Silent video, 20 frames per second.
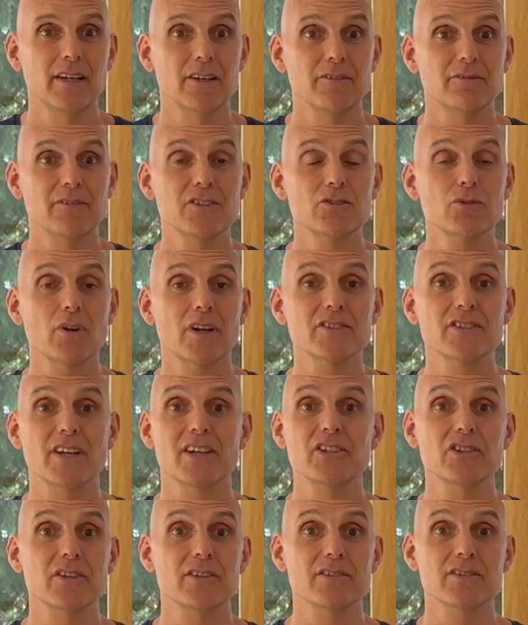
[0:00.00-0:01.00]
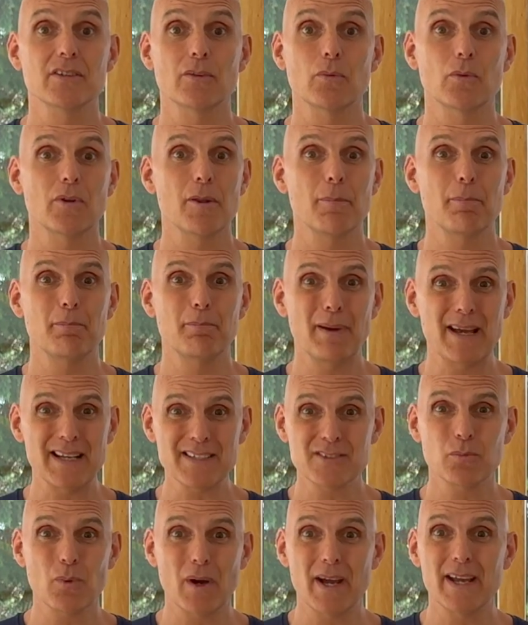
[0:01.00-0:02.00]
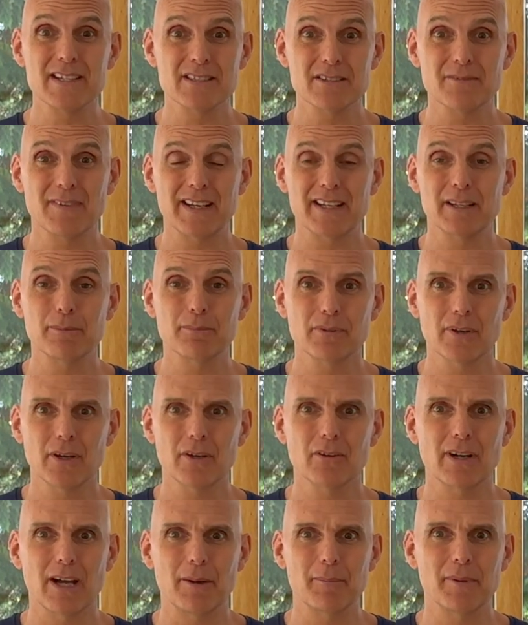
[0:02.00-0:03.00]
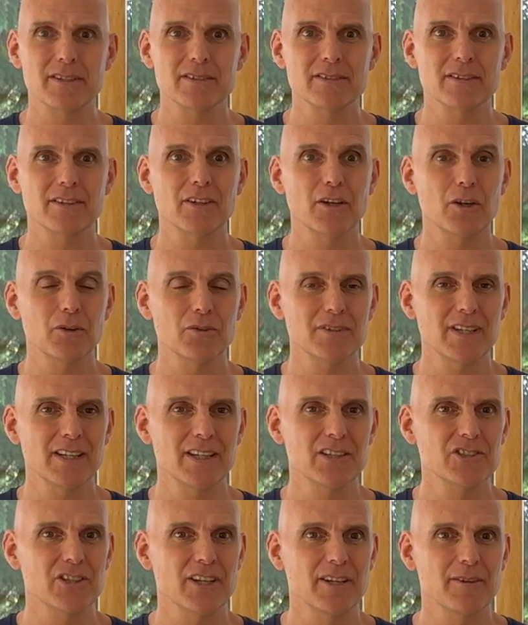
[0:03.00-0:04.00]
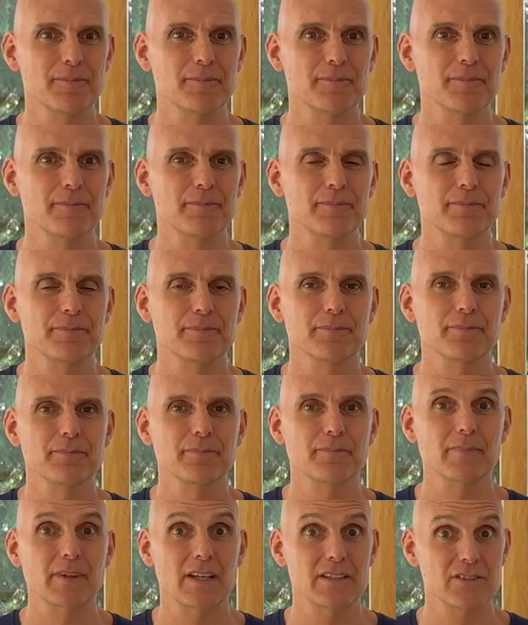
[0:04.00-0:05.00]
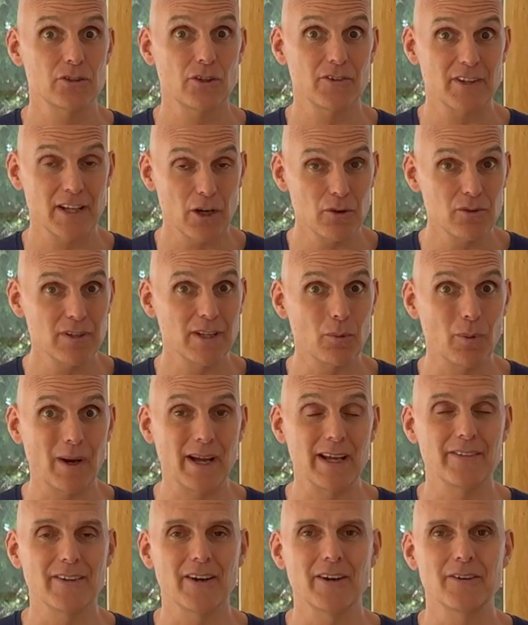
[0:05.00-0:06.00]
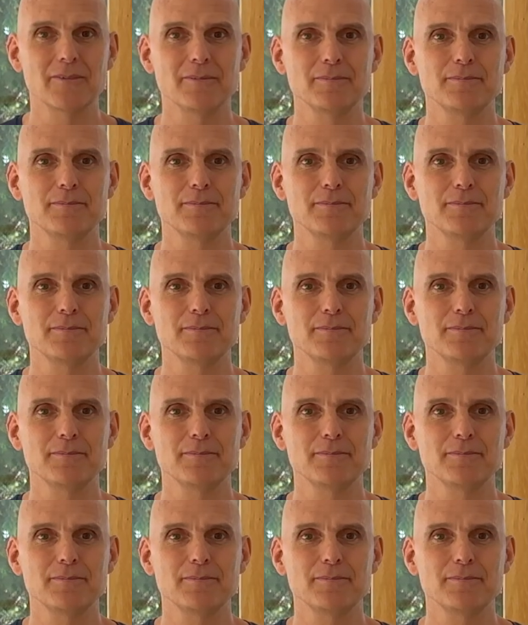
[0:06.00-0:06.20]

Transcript: Visualizations are one of the best ways of adding programming to the golden energy. It's not the only way though.